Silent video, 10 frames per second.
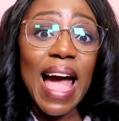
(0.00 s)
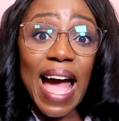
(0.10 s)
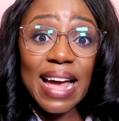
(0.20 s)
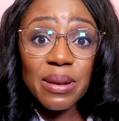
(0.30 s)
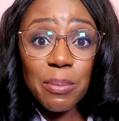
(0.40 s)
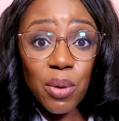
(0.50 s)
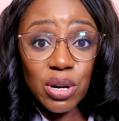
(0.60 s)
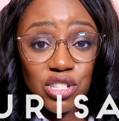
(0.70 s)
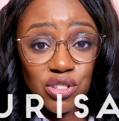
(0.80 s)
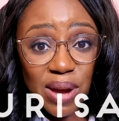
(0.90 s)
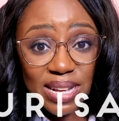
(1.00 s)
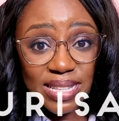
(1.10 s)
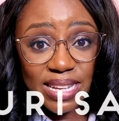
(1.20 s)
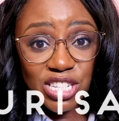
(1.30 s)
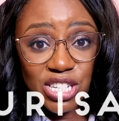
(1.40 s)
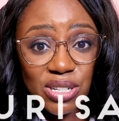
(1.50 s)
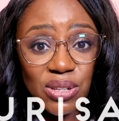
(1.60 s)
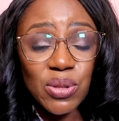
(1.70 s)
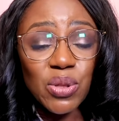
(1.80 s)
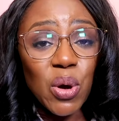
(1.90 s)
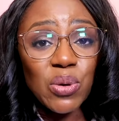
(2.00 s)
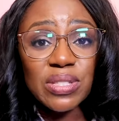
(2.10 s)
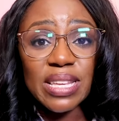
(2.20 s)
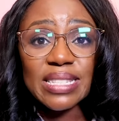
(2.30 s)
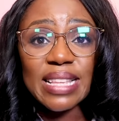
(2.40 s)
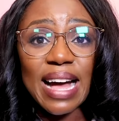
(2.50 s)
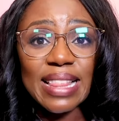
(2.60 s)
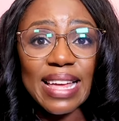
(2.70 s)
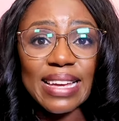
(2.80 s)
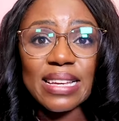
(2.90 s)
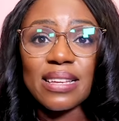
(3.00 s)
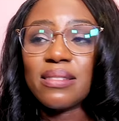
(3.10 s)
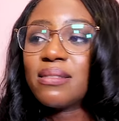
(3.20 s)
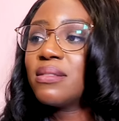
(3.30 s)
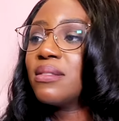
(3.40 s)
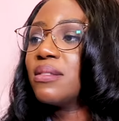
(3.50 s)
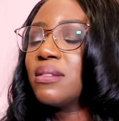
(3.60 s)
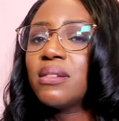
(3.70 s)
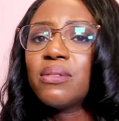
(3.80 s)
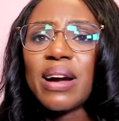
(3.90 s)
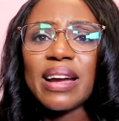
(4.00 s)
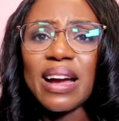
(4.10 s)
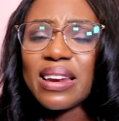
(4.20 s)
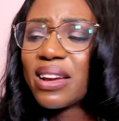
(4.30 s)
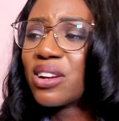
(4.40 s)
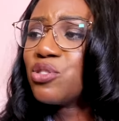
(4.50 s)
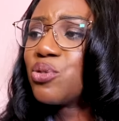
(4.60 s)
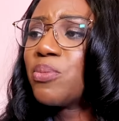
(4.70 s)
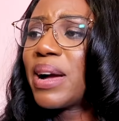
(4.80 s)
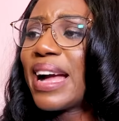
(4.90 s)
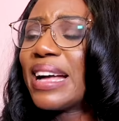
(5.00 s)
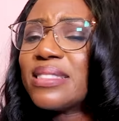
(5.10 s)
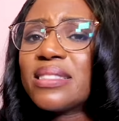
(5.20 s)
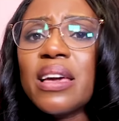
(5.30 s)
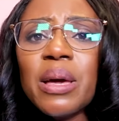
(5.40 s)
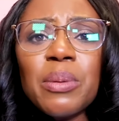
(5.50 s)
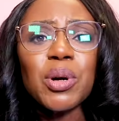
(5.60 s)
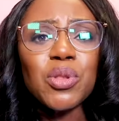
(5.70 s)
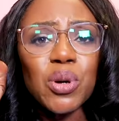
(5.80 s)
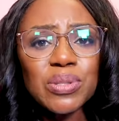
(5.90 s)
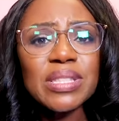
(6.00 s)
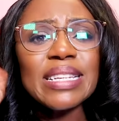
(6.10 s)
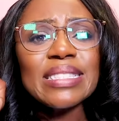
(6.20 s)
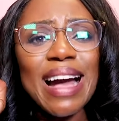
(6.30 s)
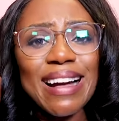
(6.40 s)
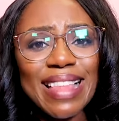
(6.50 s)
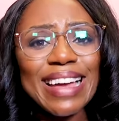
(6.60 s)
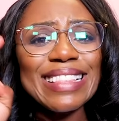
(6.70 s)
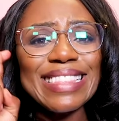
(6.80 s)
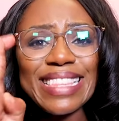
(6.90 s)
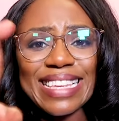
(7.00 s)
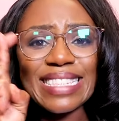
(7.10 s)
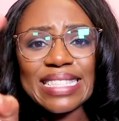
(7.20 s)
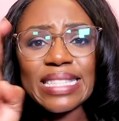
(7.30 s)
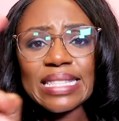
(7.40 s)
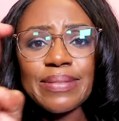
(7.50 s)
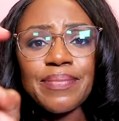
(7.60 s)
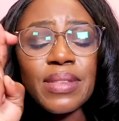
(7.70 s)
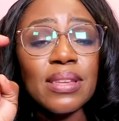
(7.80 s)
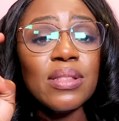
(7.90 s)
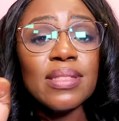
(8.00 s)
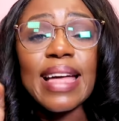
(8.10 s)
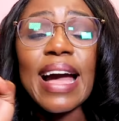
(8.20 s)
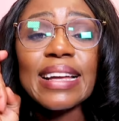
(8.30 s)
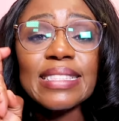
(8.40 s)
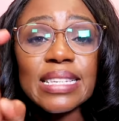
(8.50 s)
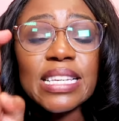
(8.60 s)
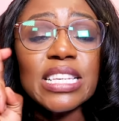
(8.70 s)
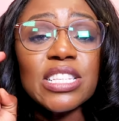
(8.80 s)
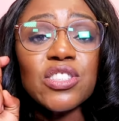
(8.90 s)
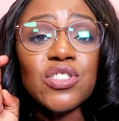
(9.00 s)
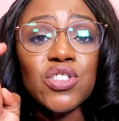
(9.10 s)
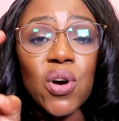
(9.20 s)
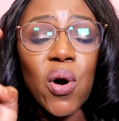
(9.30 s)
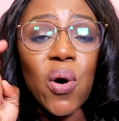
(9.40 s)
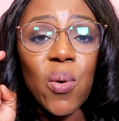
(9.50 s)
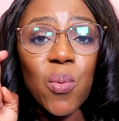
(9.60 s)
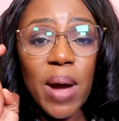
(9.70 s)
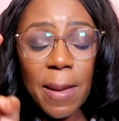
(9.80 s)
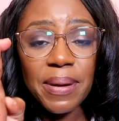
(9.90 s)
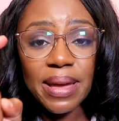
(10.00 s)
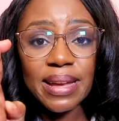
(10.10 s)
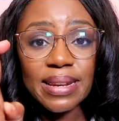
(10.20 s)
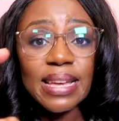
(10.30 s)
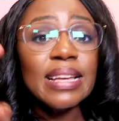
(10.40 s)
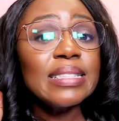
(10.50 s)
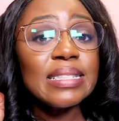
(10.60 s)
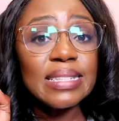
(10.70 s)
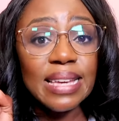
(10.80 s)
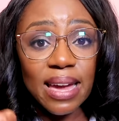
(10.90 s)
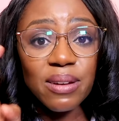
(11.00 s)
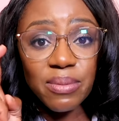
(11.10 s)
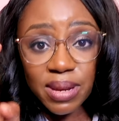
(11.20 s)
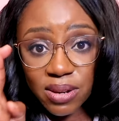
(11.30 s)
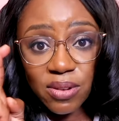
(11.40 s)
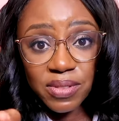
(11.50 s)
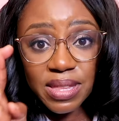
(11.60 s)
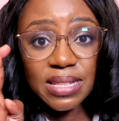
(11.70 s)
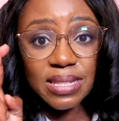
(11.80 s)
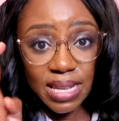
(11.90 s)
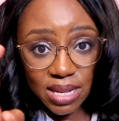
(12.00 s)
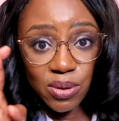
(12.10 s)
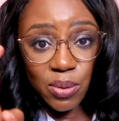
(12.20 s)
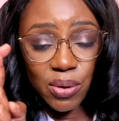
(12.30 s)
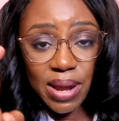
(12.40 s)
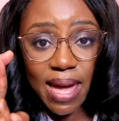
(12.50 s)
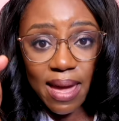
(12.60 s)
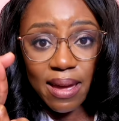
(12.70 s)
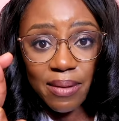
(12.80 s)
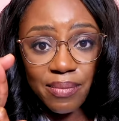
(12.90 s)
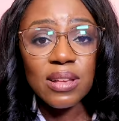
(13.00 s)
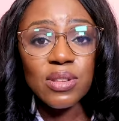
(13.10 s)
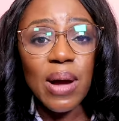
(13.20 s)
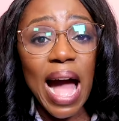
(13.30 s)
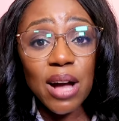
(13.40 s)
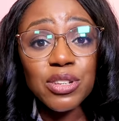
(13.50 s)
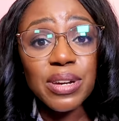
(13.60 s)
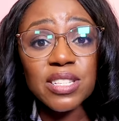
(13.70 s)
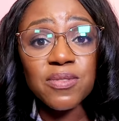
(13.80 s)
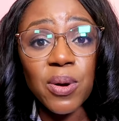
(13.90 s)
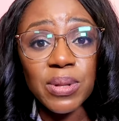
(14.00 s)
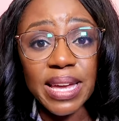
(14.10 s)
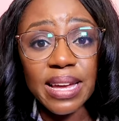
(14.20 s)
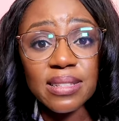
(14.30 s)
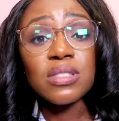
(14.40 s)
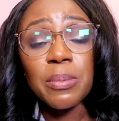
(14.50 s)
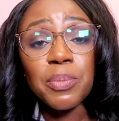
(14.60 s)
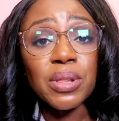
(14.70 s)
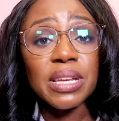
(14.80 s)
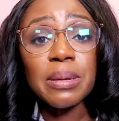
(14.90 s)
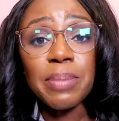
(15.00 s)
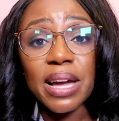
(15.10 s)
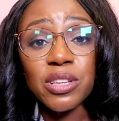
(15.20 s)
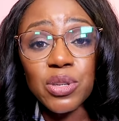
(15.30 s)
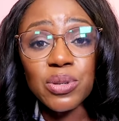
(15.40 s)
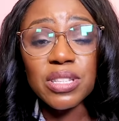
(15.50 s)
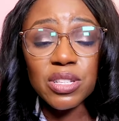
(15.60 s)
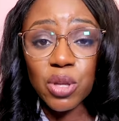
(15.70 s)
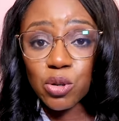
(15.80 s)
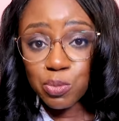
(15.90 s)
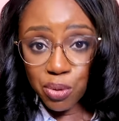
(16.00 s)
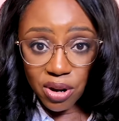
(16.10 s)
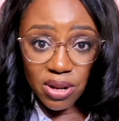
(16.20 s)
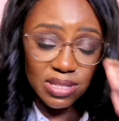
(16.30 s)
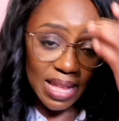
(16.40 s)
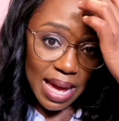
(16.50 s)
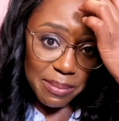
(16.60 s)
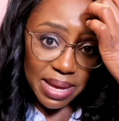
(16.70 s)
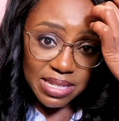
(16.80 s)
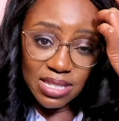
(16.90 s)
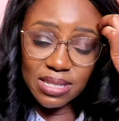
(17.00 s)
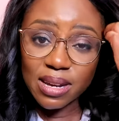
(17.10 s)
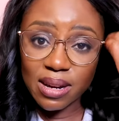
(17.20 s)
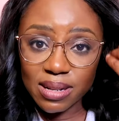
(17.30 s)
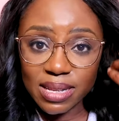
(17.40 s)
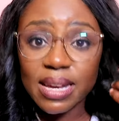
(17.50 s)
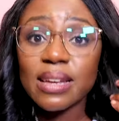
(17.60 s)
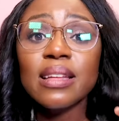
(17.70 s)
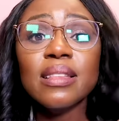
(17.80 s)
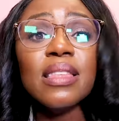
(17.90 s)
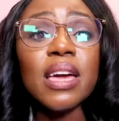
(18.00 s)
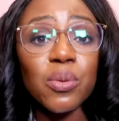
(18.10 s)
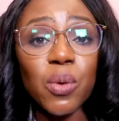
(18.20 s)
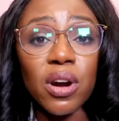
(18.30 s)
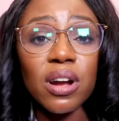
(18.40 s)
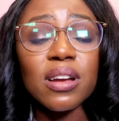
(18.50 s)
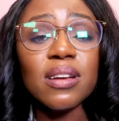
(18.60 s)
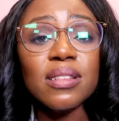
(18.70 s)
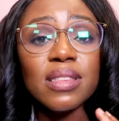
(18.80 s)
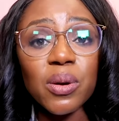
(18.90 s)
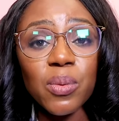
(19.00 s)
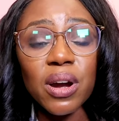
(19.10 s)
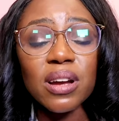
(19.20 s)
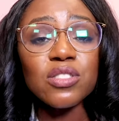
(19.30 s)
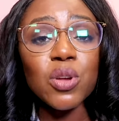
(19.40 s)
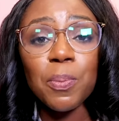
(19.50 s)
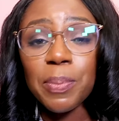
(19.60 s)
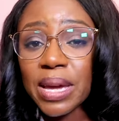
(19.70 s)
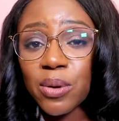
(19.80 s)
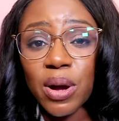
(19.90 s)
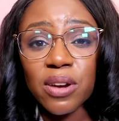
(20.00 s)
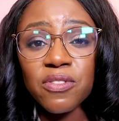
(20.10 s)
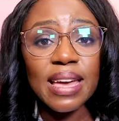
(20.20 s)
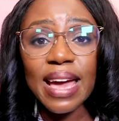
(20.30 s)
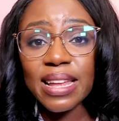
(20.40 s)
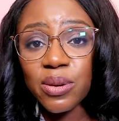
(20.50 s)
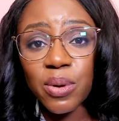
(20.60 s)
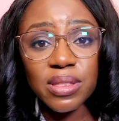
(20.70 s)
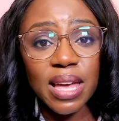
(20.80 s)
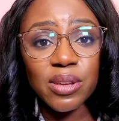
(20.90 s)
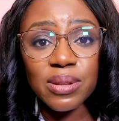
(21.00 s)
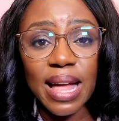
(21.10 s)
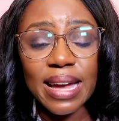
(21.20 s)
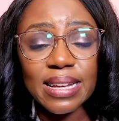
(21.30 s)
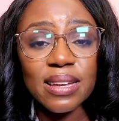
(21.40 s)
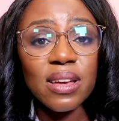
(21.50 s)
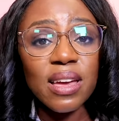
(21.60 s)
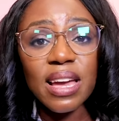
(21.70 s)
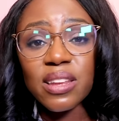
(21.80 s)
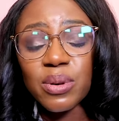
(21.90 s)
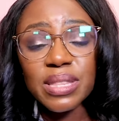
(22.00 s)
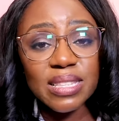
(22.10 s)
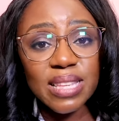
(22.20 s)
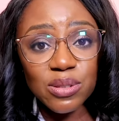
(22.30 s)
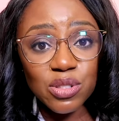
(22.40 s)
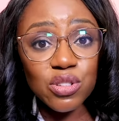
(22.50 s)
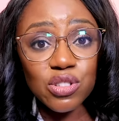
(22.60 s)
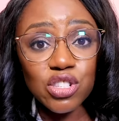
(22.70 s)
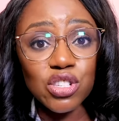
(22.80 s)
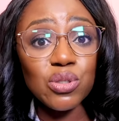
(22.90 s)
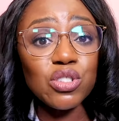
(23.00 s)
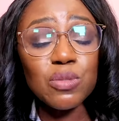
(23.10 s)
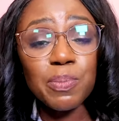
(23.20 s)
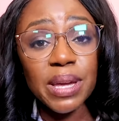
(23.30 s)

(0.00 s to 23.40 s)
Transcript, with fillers: and moisturization. Those things are like, why can't I control my hands? But those things are like this. That is your weapon to get rid of this ingrown hair. So how do you exfoliate? Simply by using those products that I mentioned earlier. They work, they work. So pick one, anyone that you like, anyone that sounds good to you, just